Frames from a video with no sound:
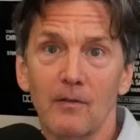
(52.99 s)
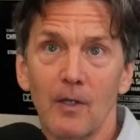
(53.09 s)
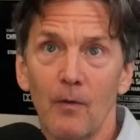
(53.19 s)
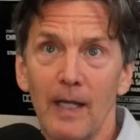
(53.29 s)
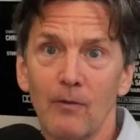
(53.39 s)

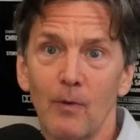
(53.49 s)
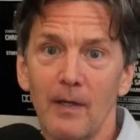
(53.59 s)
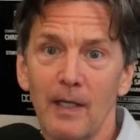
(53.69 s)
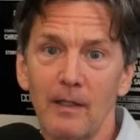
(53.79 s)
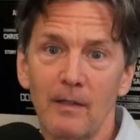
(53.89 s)
so that's
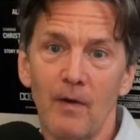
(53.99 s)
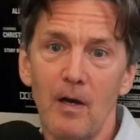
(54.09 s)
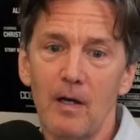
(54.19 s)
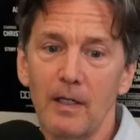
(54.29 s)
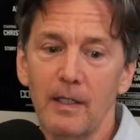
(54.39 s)
why they live
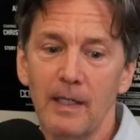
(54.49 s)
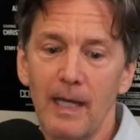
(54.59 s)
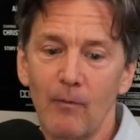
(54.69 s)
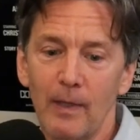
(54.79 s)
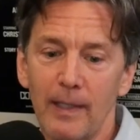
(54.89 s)
on in
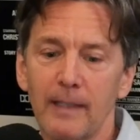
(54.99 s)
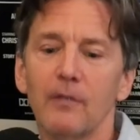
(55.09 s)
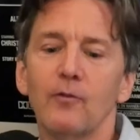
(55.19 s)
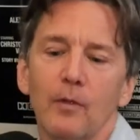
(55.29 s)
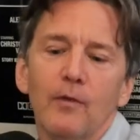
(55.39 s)
that way. And
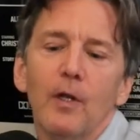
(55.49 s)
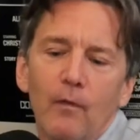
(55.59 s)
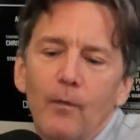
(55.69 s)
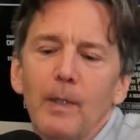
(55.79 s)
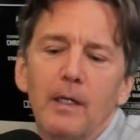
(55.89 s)
to sort of, you
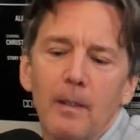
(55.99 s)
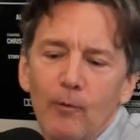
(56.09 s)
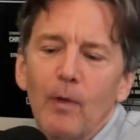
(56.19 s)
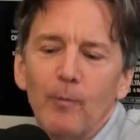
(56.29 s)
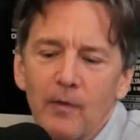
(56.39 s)
know, for me to
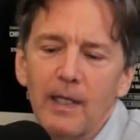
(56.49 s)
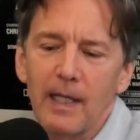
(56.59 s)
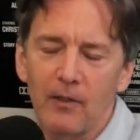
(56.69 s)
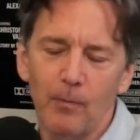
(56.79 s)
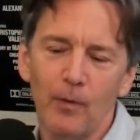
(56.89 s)
come to represent
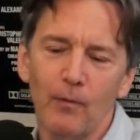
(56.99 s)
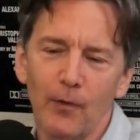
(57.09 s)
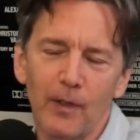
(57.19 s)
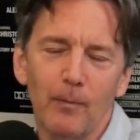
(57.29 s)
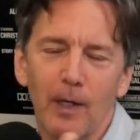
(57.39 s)
that's a
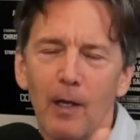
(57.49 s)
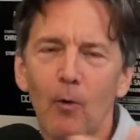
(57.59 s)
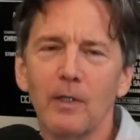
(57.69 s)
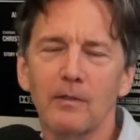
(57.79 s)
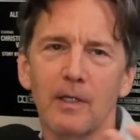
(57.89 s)
beautiful thing. But I
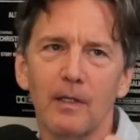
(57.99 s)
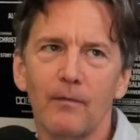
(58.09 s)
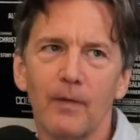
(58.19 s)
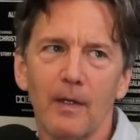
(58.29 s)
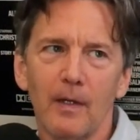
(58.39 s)
always kind
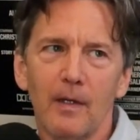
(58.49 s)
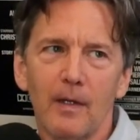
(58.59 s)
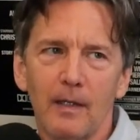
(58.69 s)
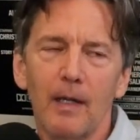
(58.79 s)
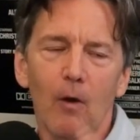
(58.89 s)
of,
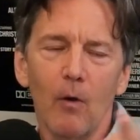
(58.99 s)
not